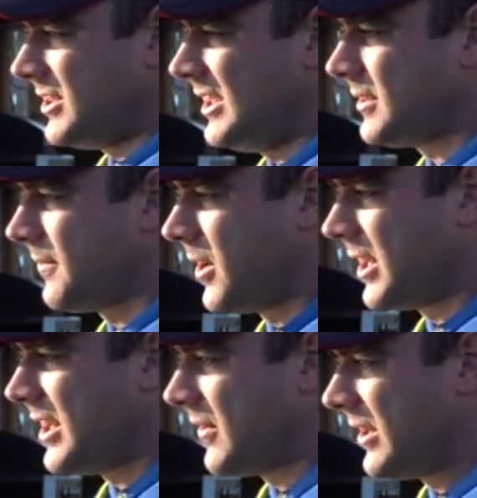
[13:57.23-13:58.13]
you need to find
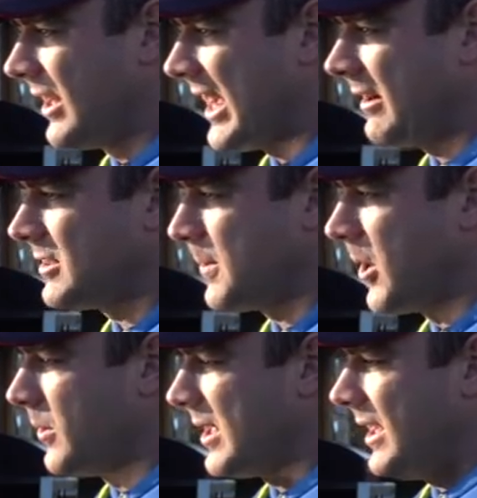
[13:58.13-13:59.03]
another little area to
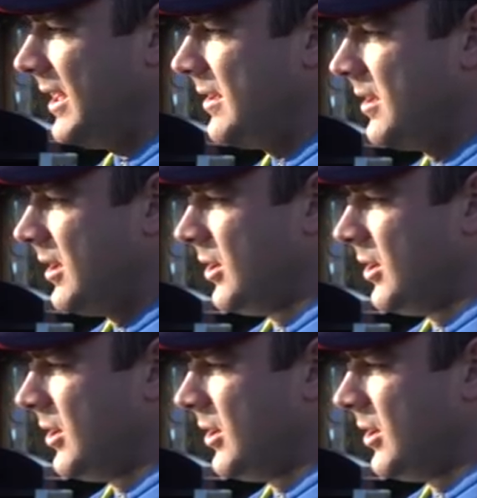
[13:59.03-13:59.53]
poke it in,